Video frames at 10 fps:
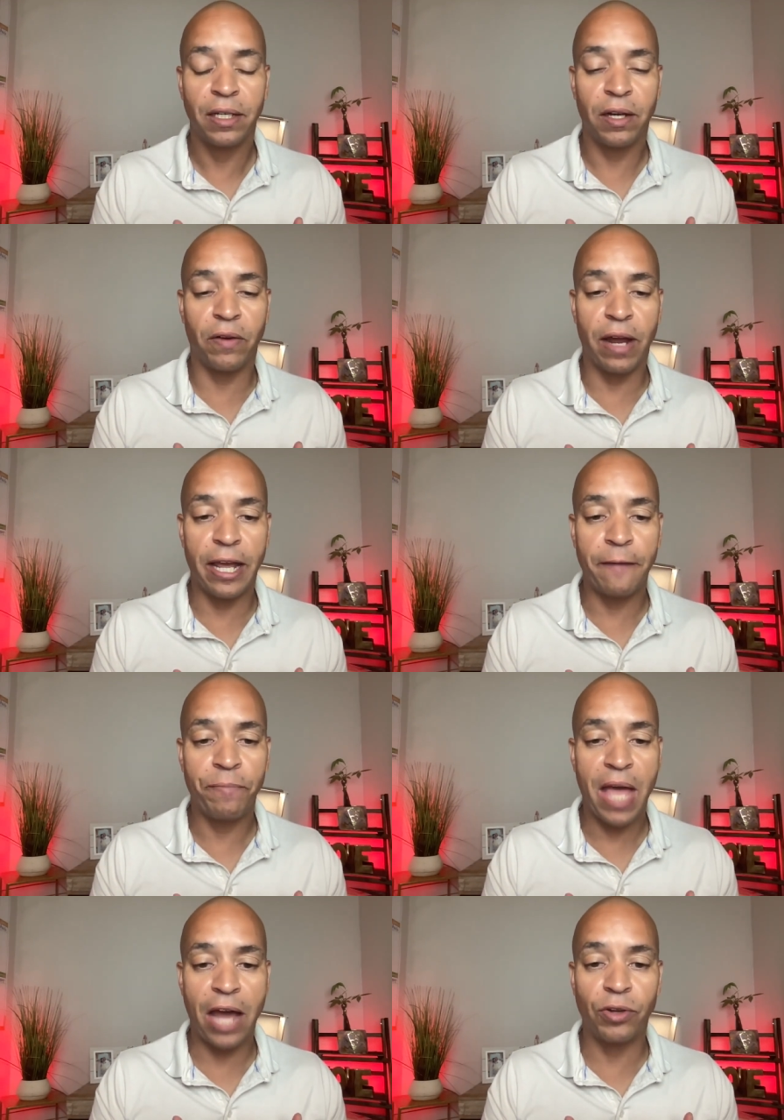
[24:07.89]
All right,
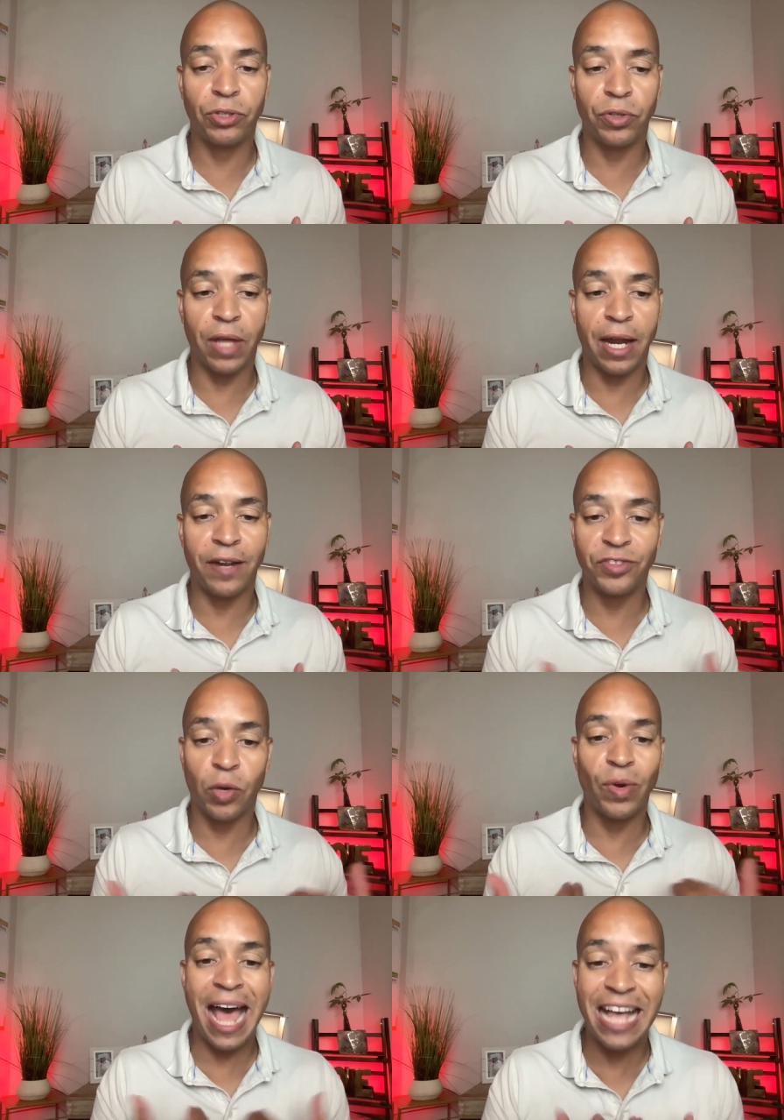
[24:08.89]
I don't do that. And if
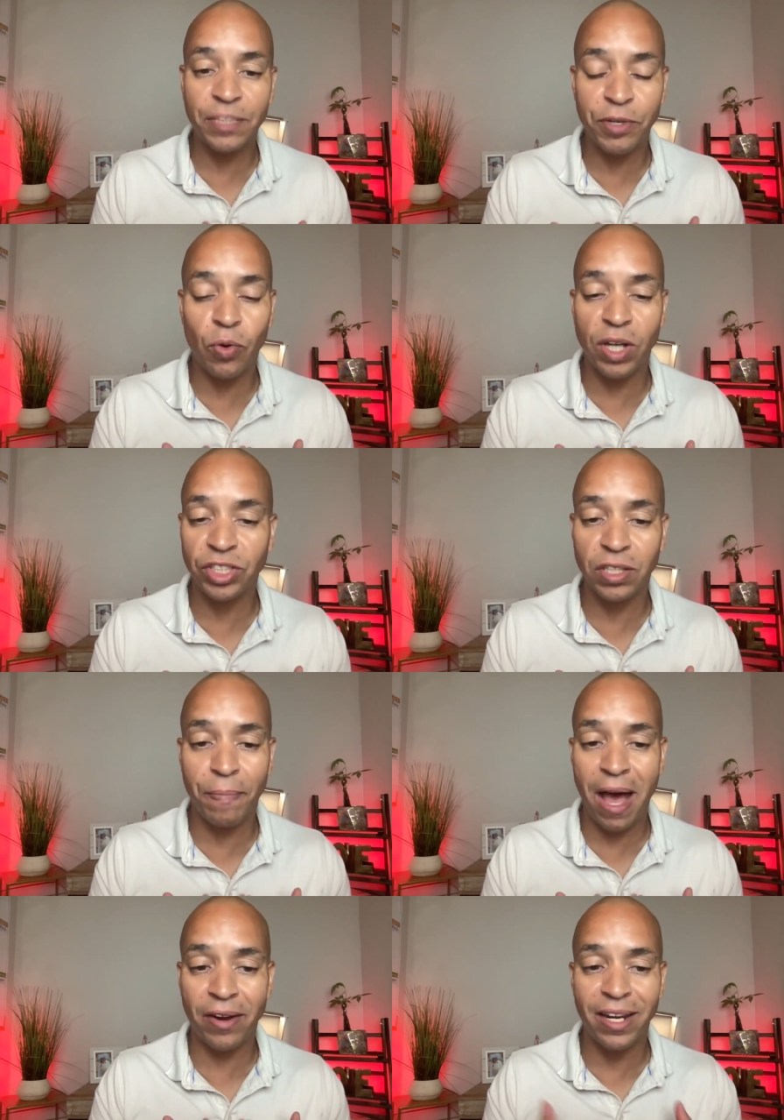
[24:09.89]
someone asks me questions
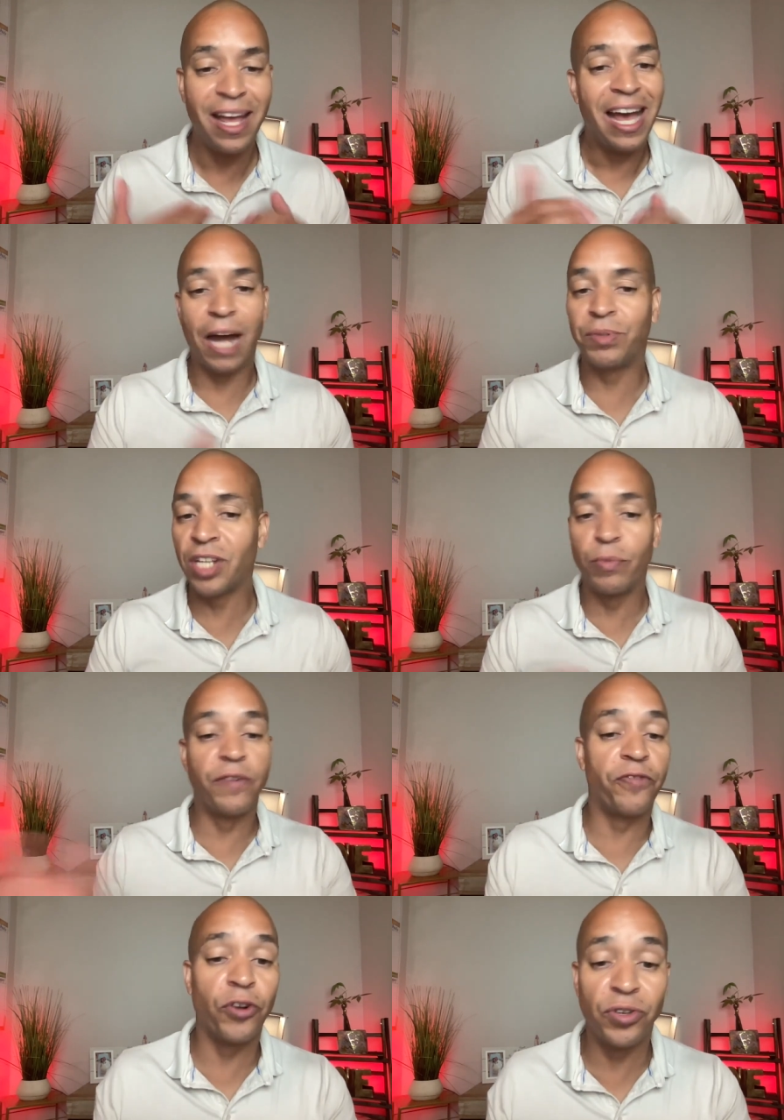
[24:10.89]
about it, I'm just gonna
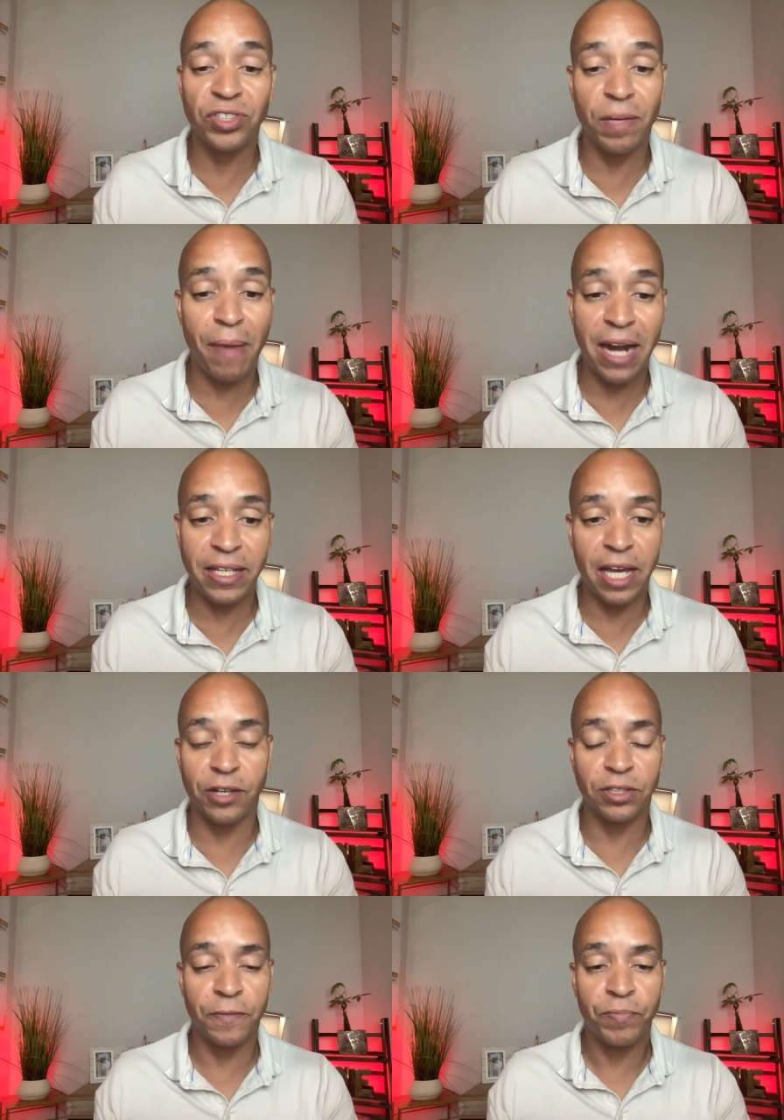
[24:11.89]
refer you to somebody else.